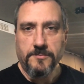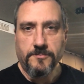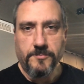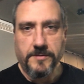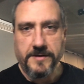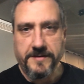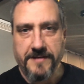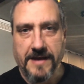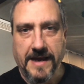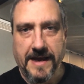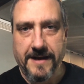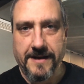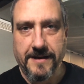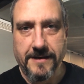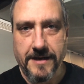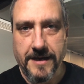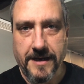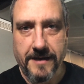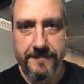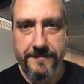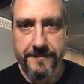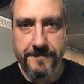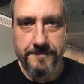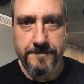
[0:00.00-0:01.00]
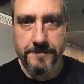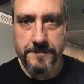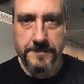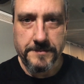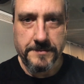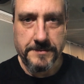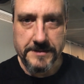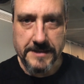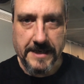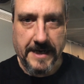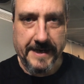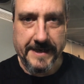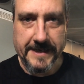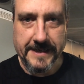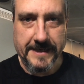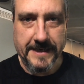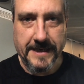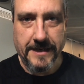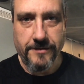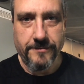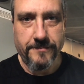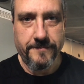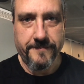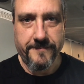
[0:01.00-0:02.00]
We've had enough dining
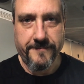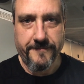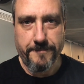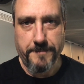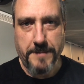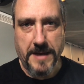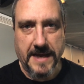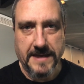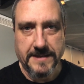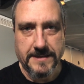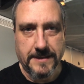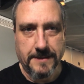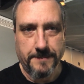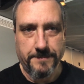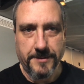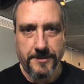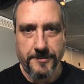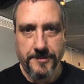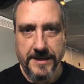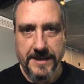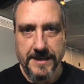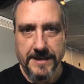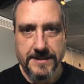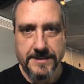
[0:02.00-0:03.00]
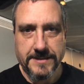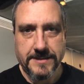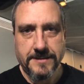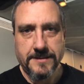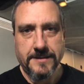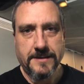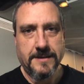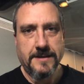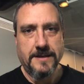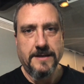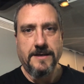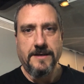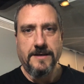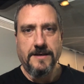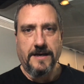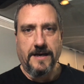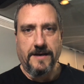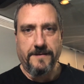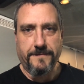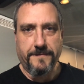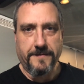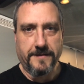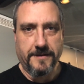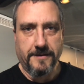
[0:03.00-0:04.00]
out the past couple of weeks.
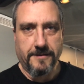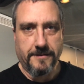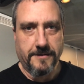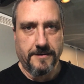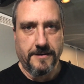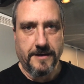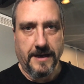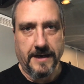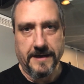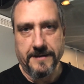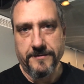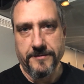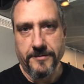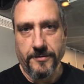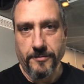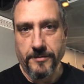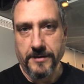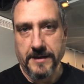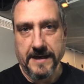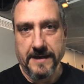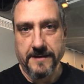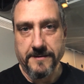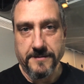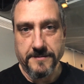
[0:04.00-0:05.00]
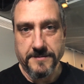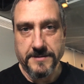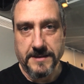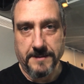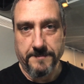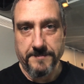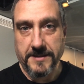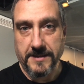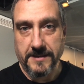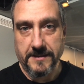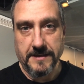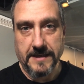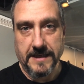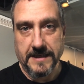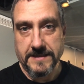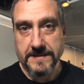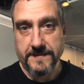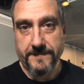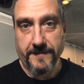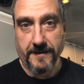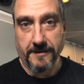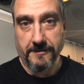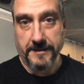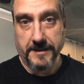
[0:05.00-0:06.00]
I figured I'd throw together something that's
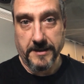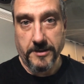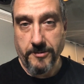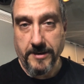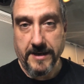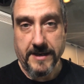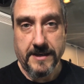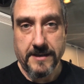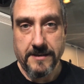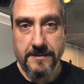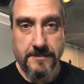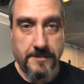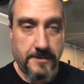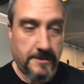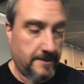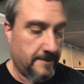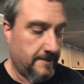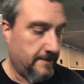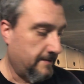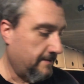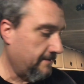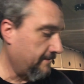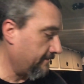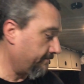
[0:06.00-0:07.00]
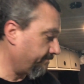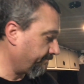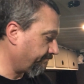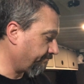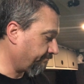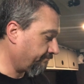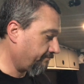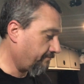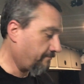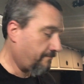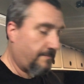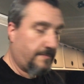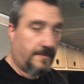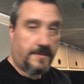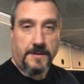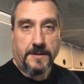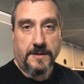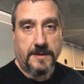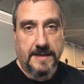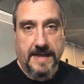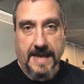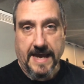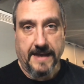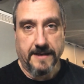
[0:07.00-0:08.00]
fairly quick
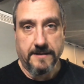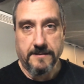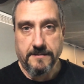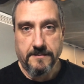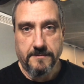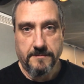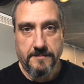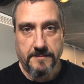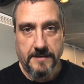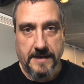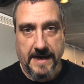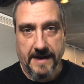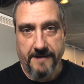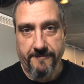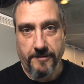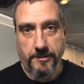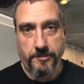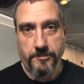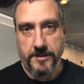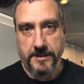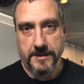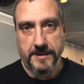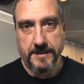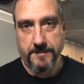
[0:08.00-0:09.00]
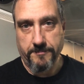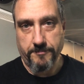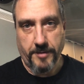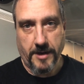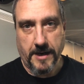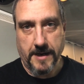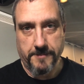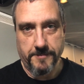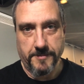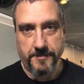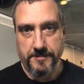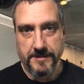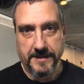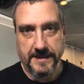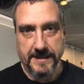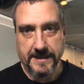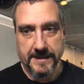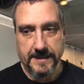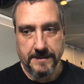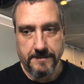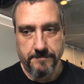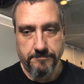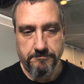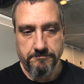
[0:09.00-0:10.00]
that everyone can
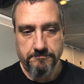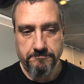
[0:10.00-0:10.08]
probably